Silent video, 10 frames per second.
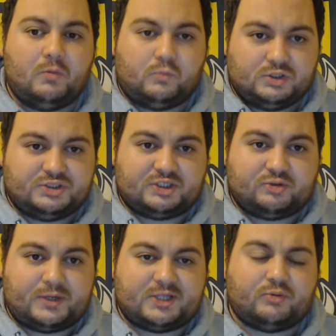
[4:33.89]
was the
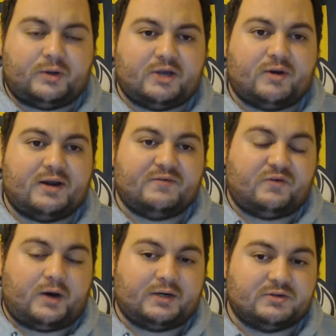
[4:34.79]
2020 grand
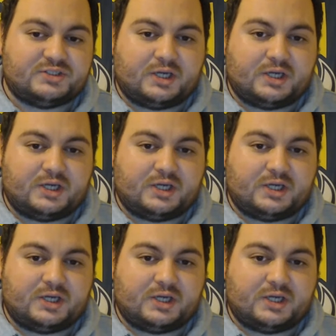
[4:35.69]
finals.